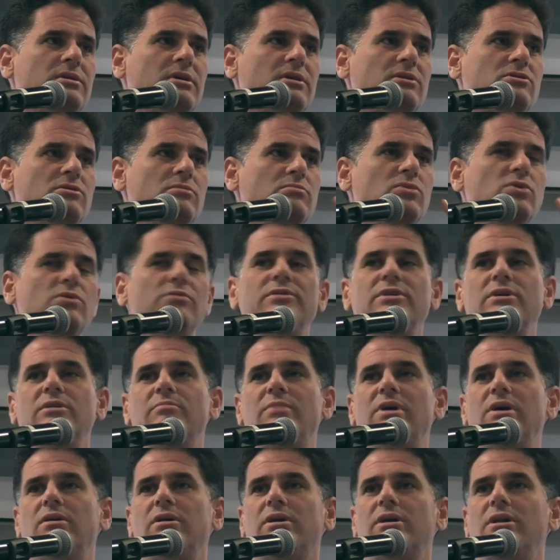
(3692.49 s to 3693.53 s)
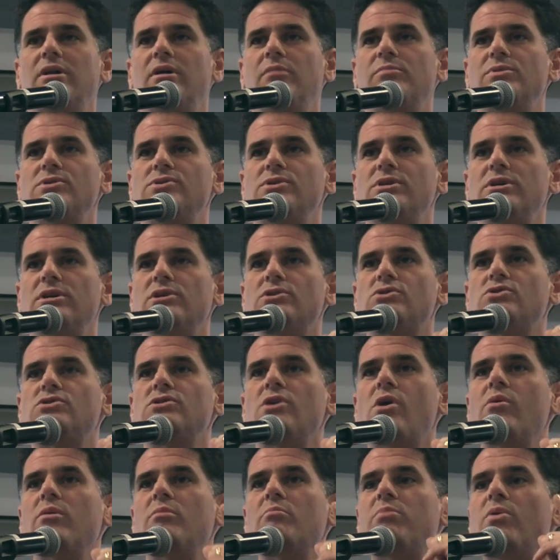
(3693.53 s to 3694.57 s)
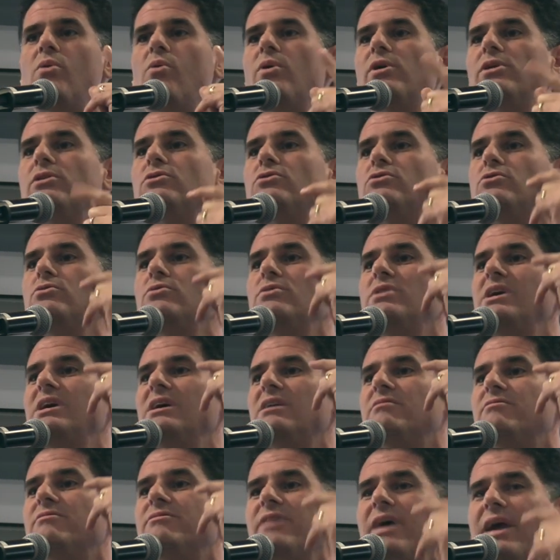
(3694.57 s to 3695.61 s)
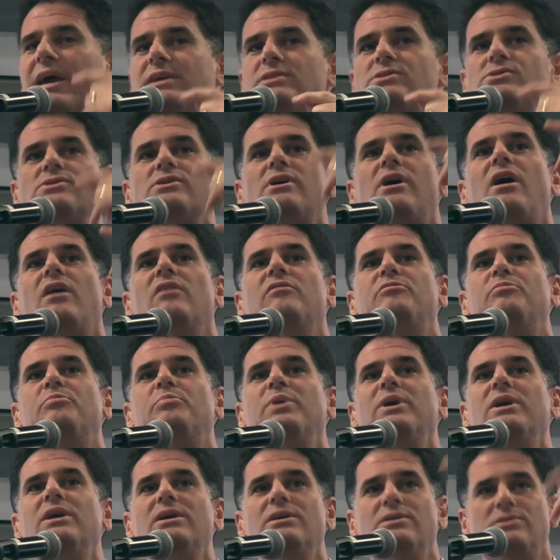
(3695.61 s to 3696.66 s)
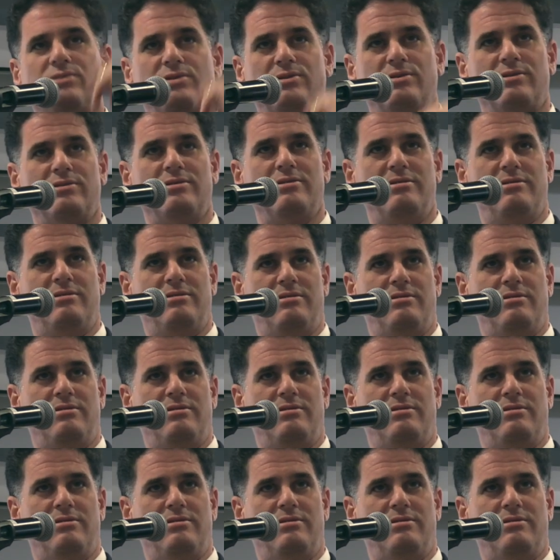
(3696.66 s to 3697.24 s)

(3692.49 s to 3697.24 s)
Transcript: and to move the American embassy is so important to the advance of peace.